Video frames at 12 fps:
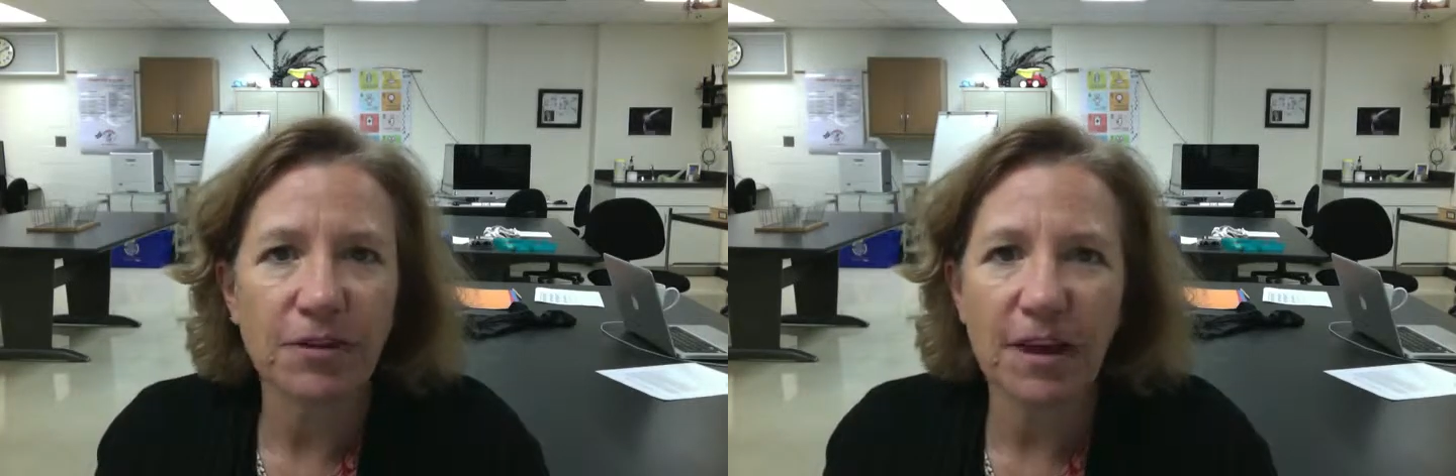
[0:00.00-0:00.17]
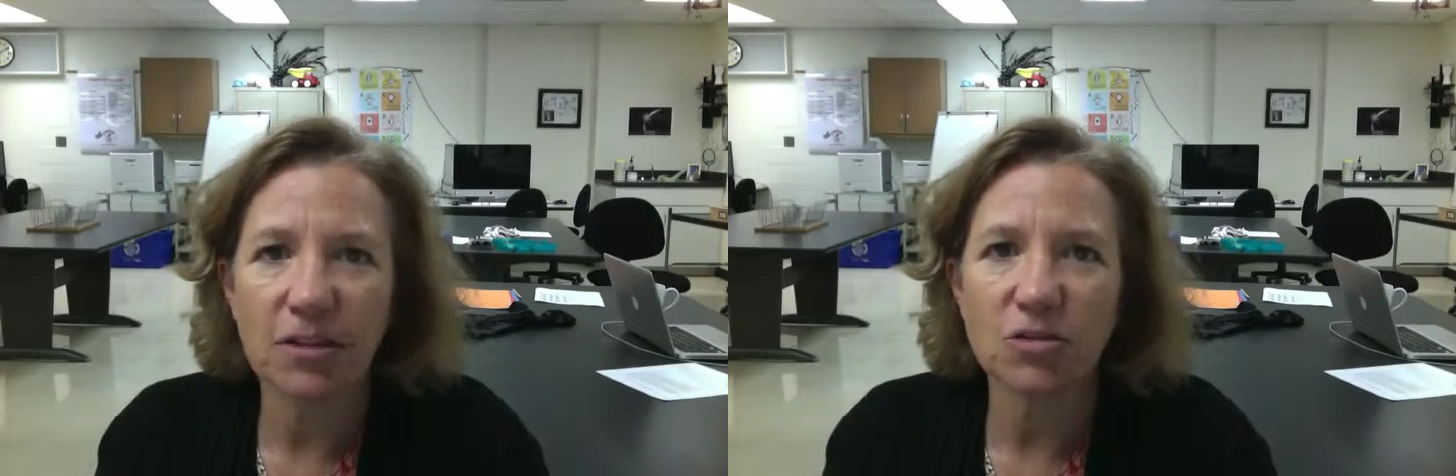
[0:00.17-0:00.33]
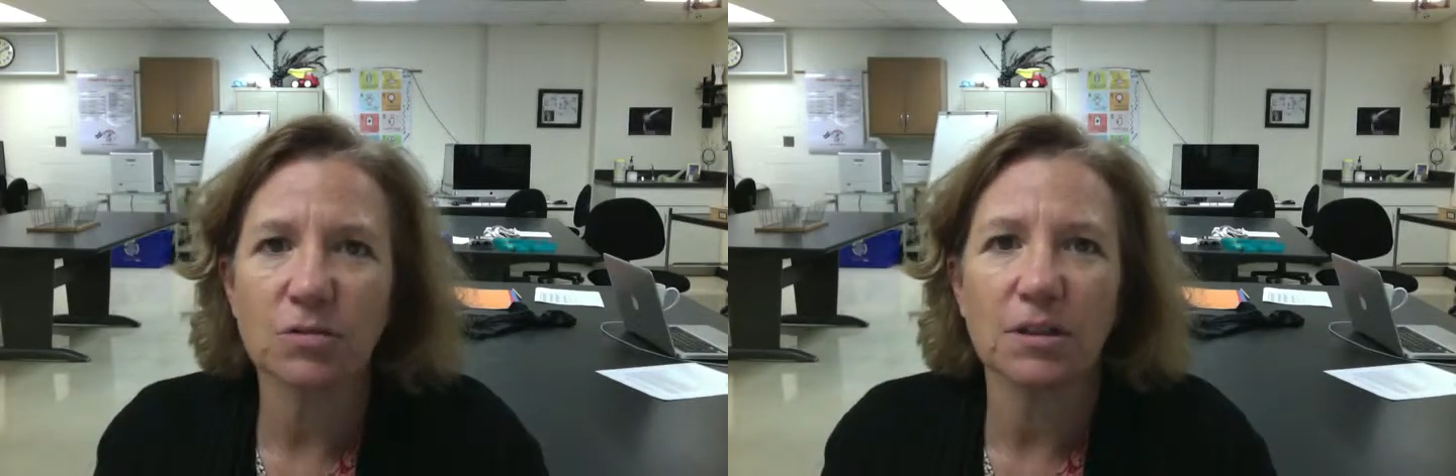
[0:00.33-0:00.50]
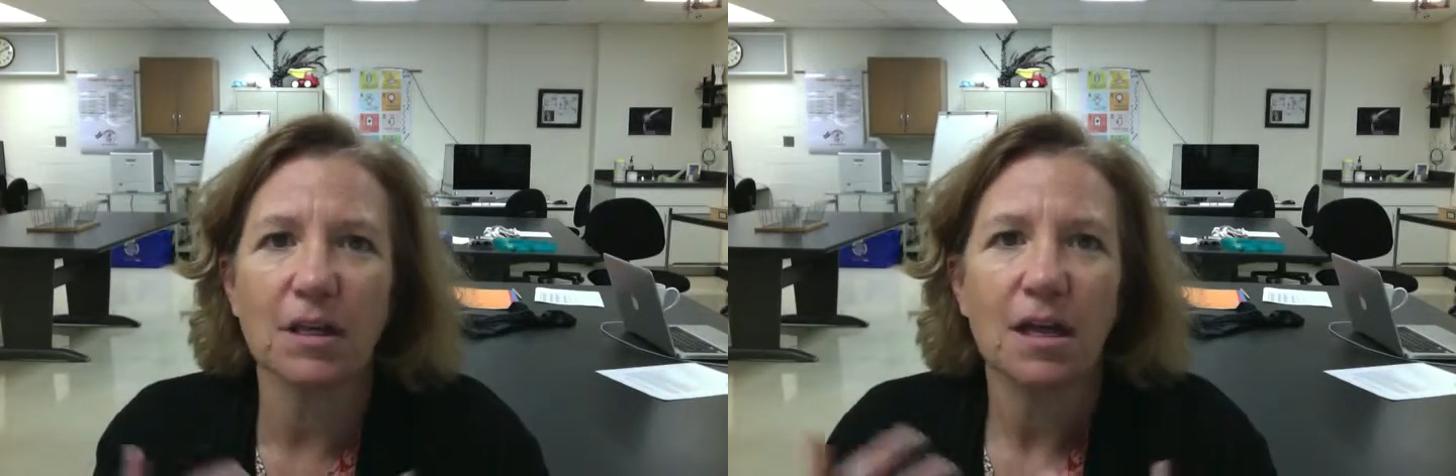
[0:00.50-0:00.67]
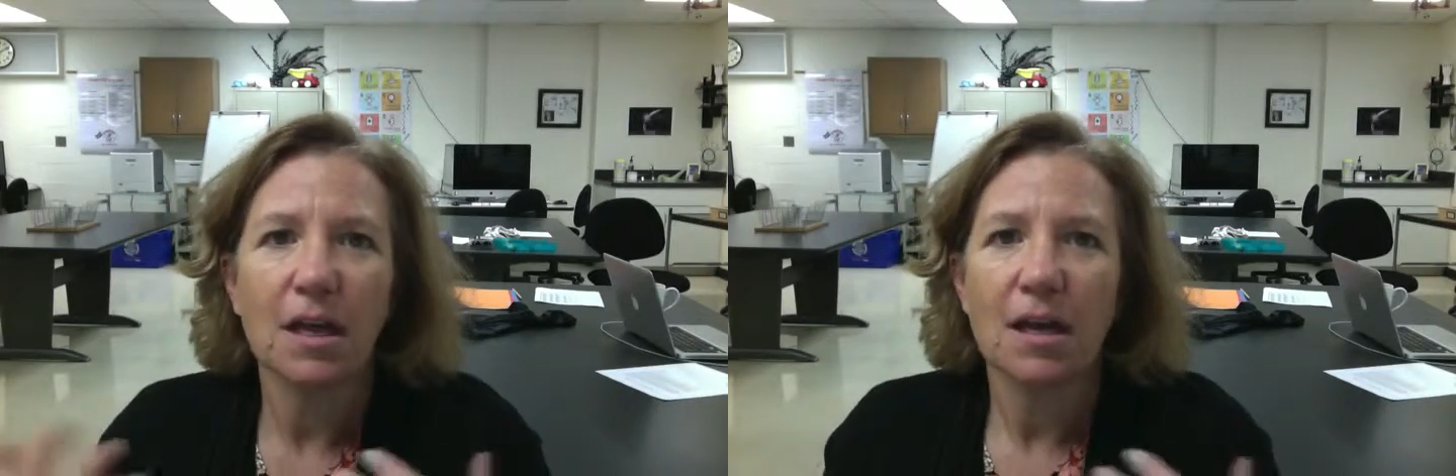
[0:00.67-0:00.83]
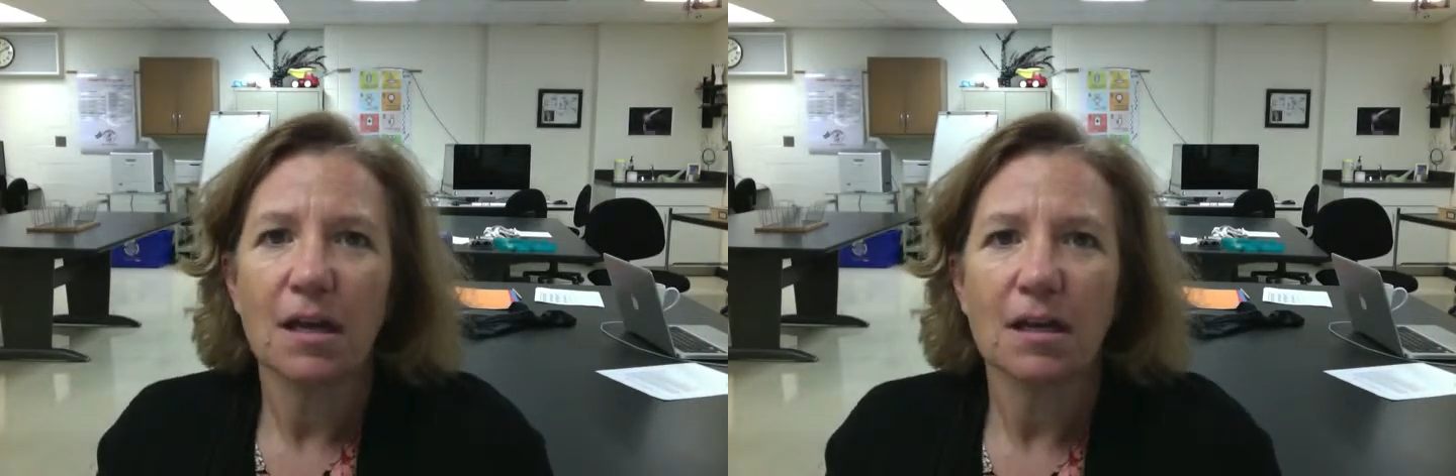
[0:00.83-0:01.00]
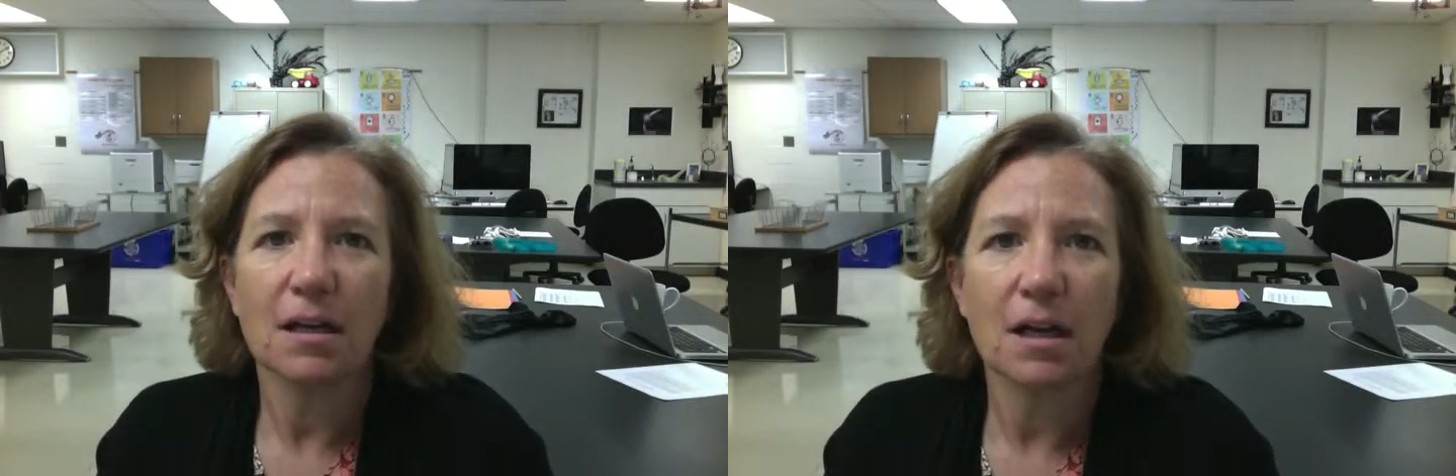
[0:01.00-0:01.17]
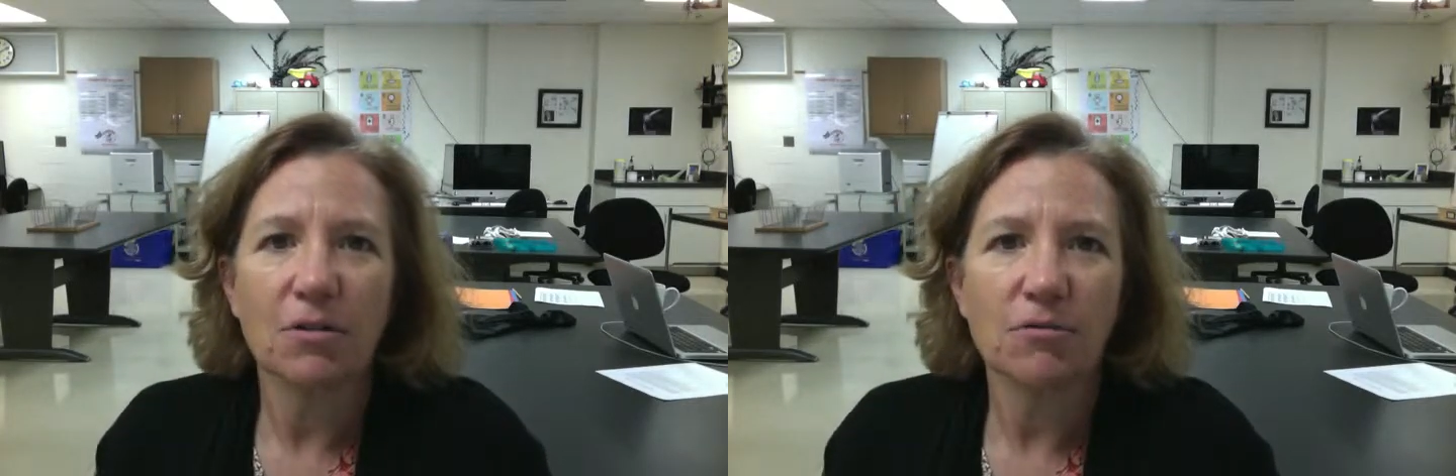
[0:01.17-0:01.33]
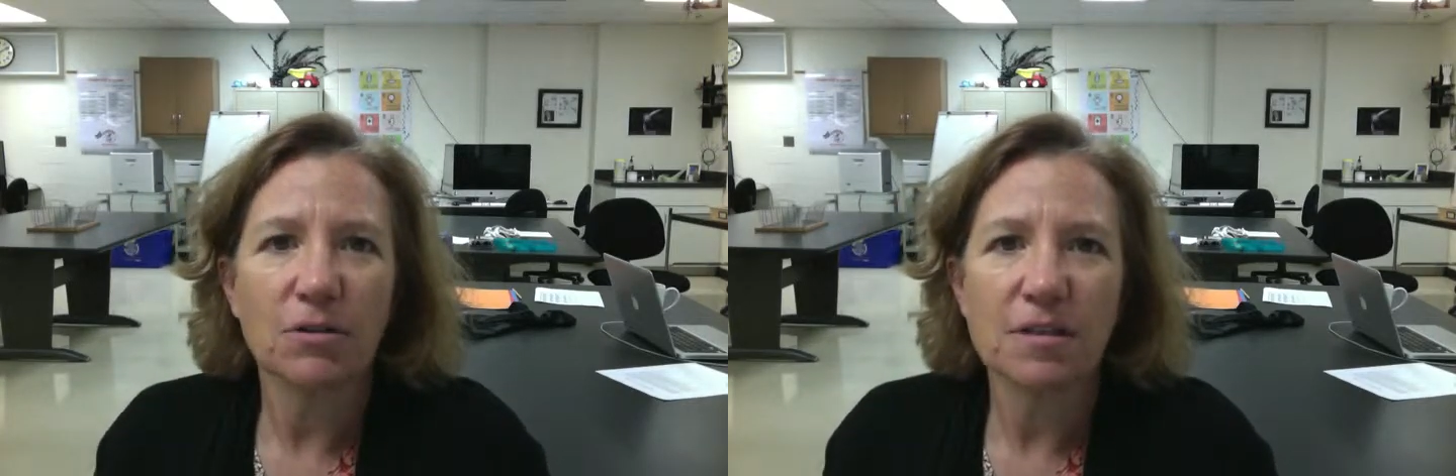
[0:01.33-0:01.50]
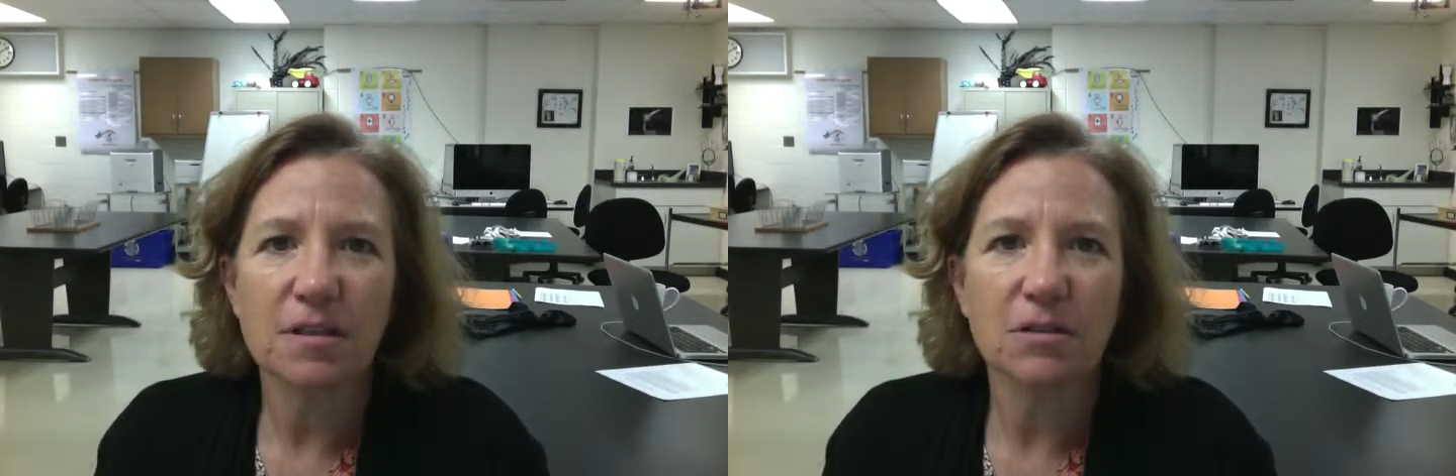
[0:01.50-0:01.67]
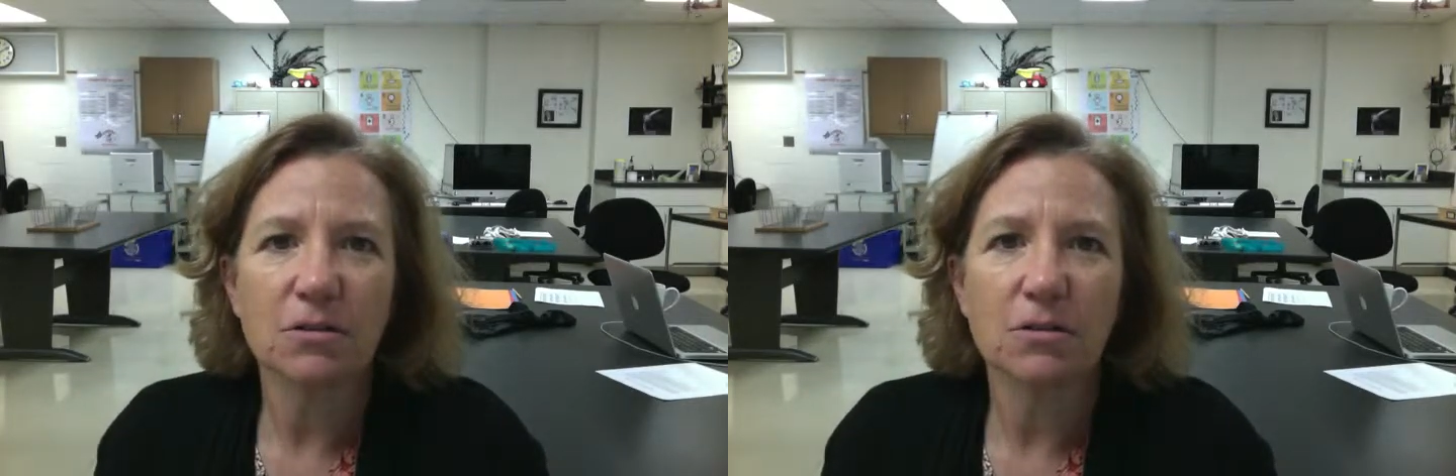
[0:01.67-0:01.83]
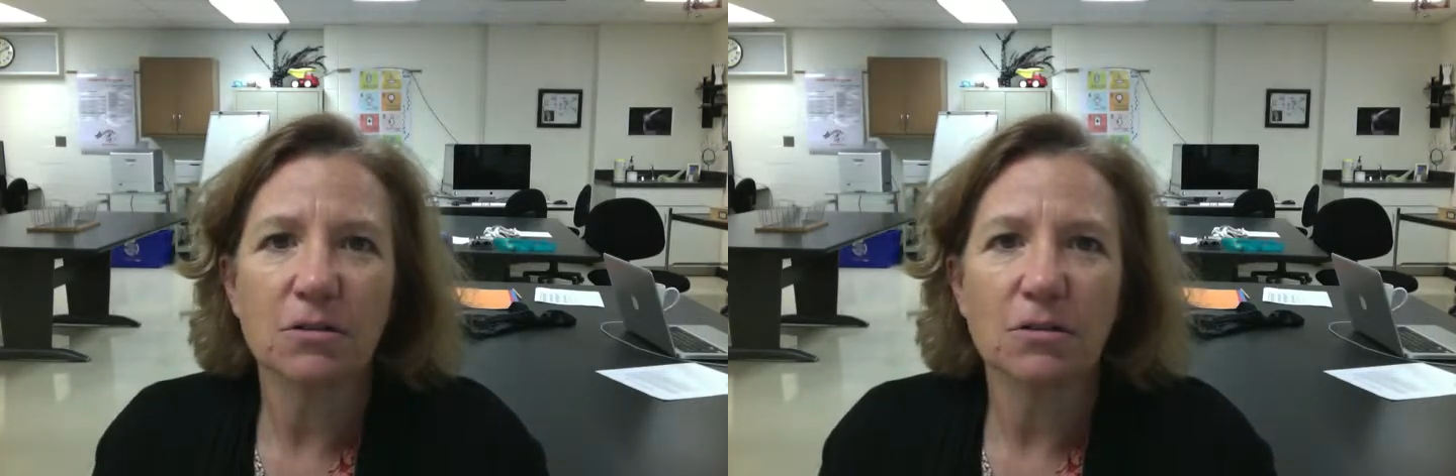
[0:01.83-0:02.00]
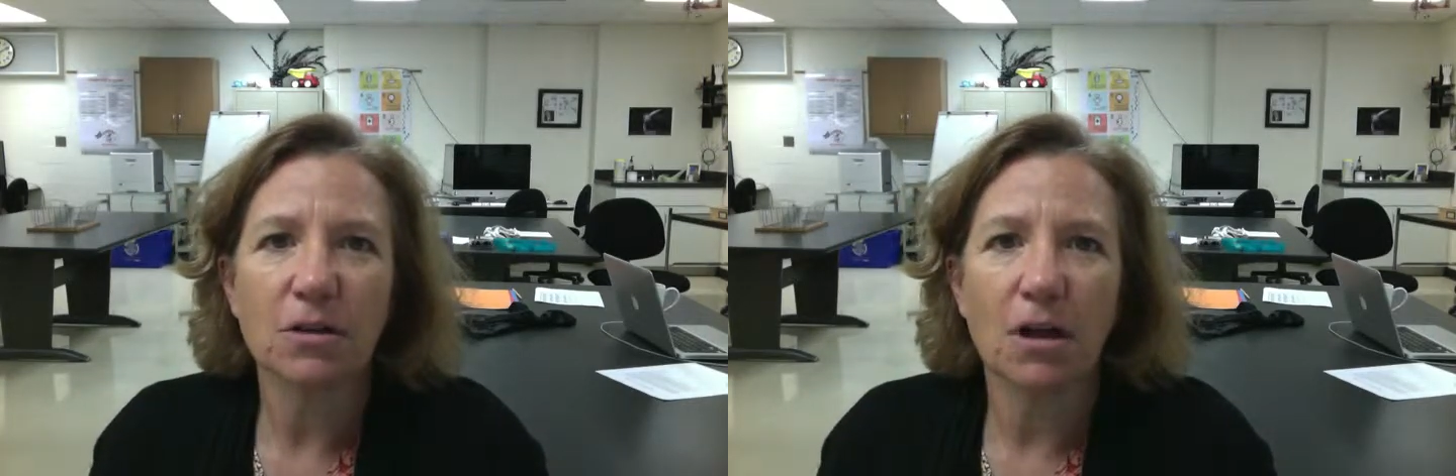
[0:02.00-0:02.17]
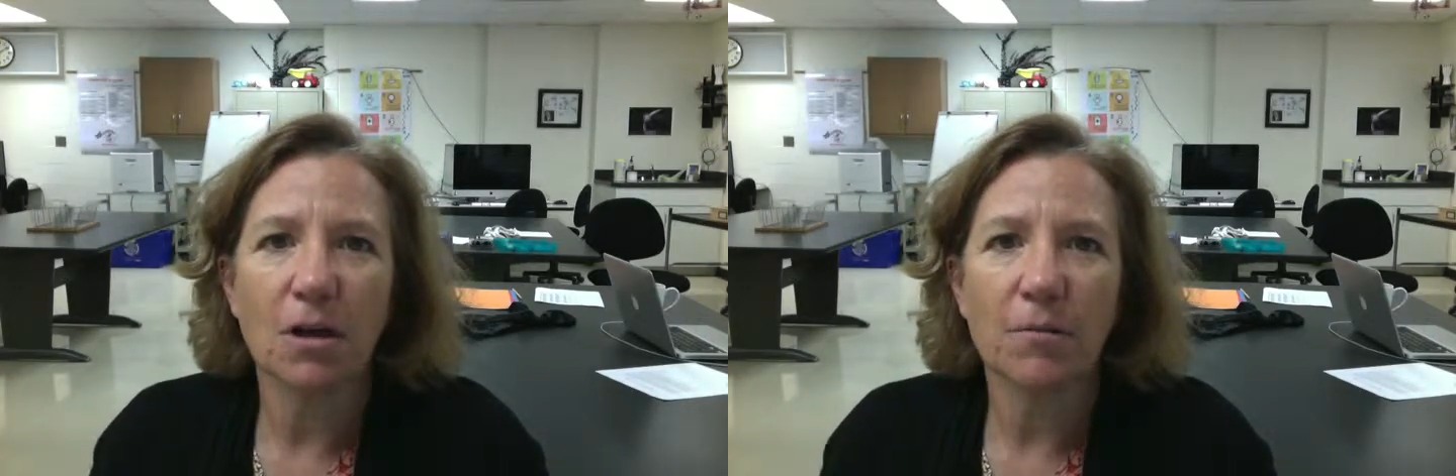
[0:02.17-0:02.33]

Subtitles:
factory, every single,